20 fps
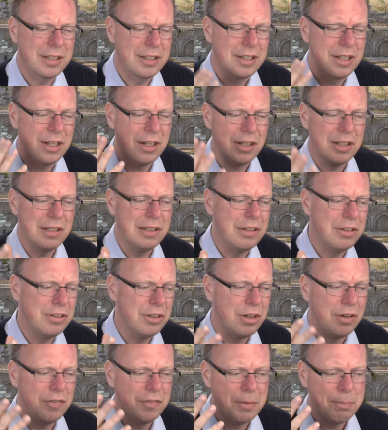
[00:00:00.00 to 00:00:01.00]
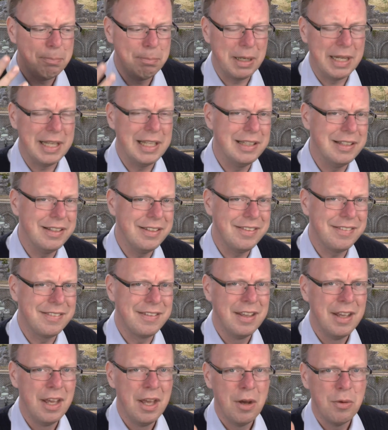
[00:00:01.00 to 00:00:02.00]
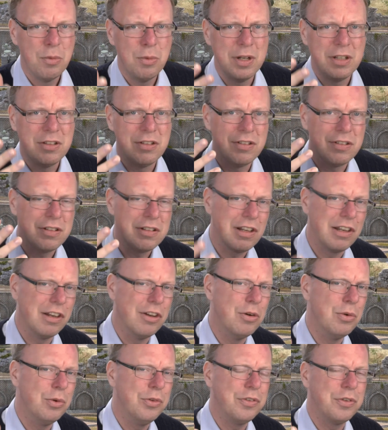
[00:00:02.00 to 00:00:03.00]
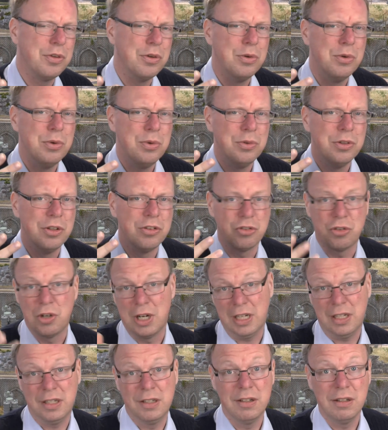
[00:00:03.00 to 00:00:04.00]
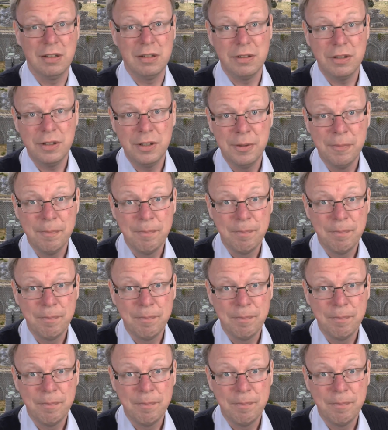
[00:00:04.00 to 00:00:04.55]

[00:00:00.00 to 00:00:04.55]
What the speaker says: color of the ballast which is close to the track color,